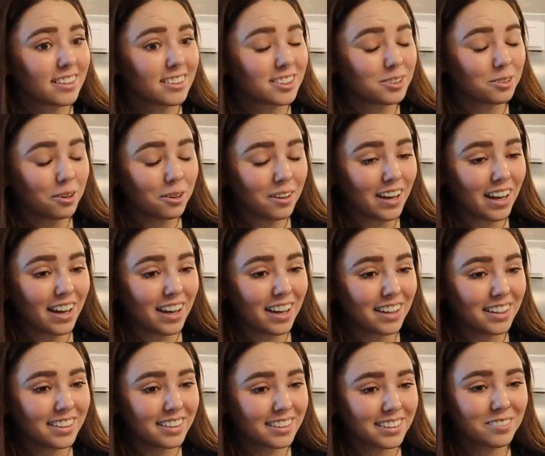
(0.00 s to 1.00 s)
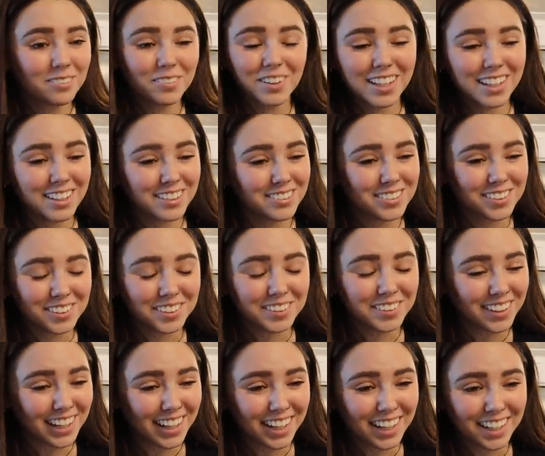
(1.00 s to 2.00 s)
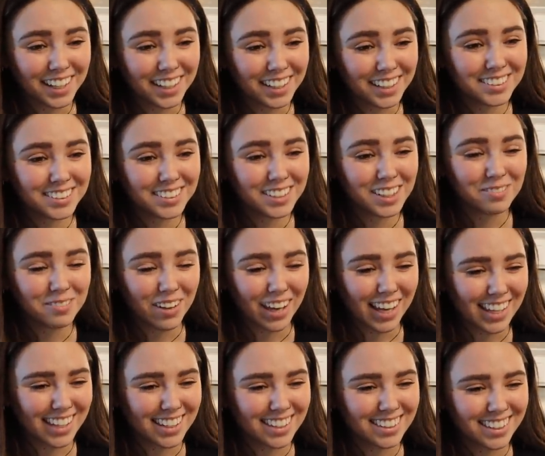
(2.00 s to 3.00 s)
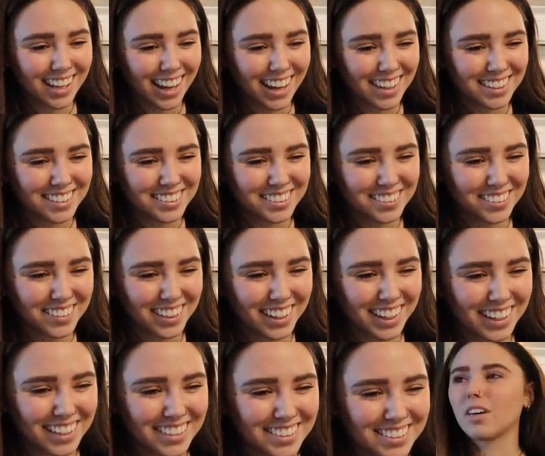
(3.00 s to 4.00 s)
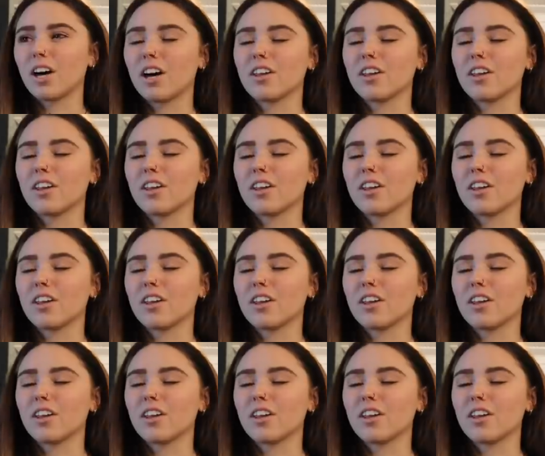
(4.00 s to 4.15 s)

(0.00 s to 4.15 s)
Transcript: Zora, what you doing? You making a lot of noise.